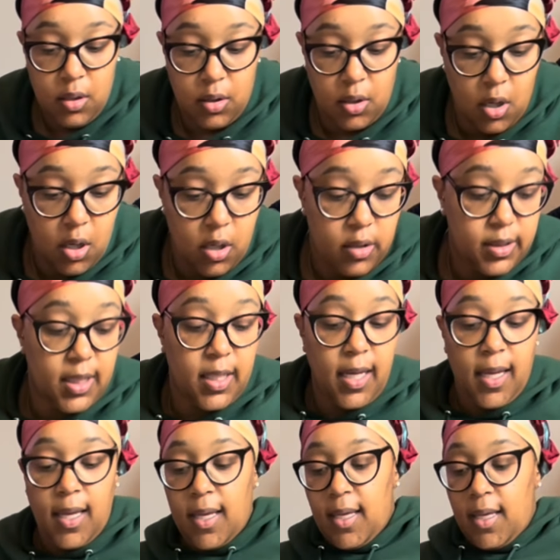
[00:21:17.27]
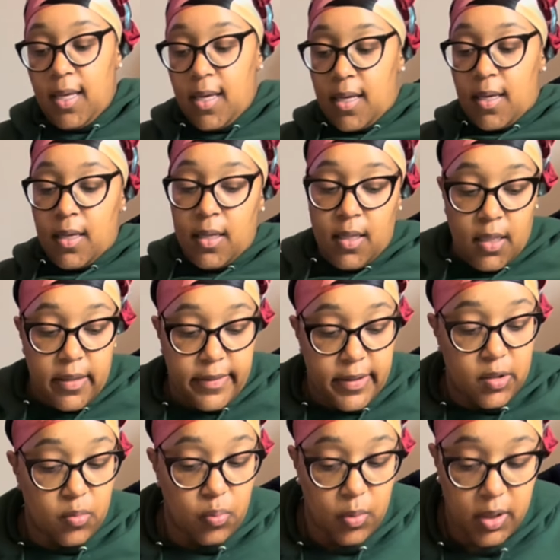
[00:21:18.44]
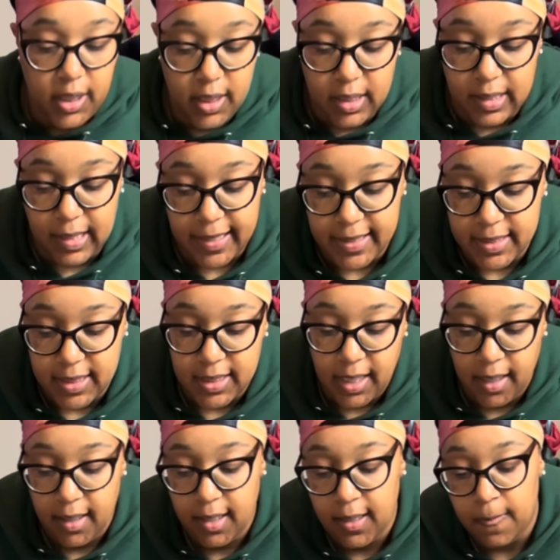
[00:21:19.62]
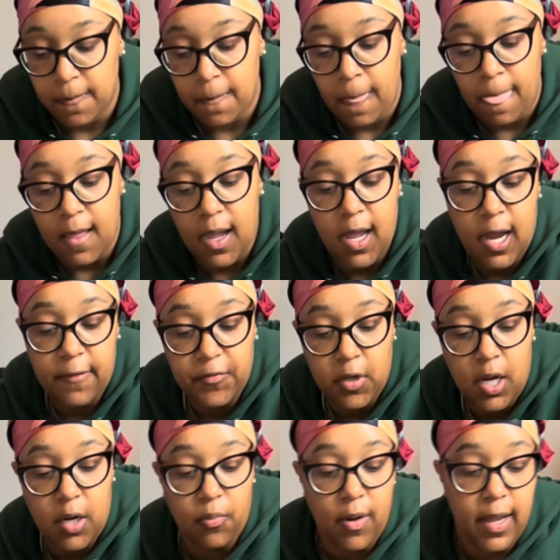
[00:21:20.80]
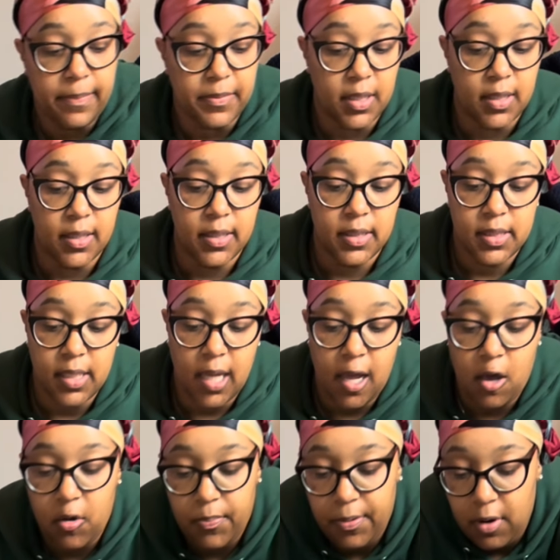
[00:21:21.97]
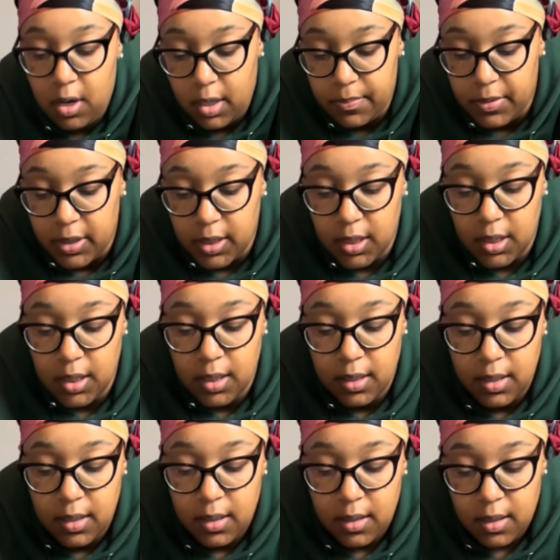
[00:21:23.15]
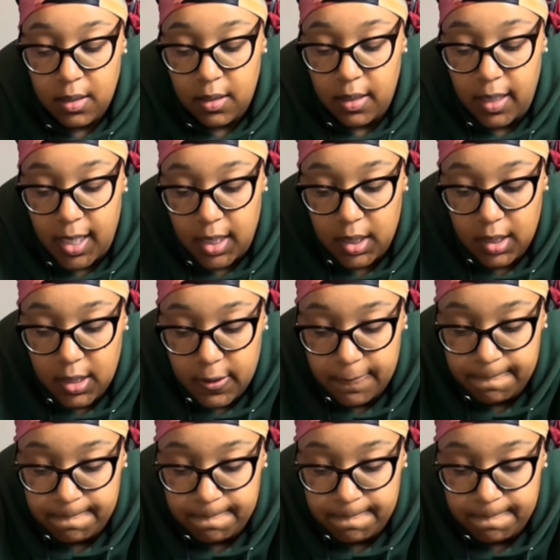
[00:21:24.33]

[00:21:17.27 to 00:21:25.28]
y'all. Today is really a lazy day. After I wrap this, I'll probably edit,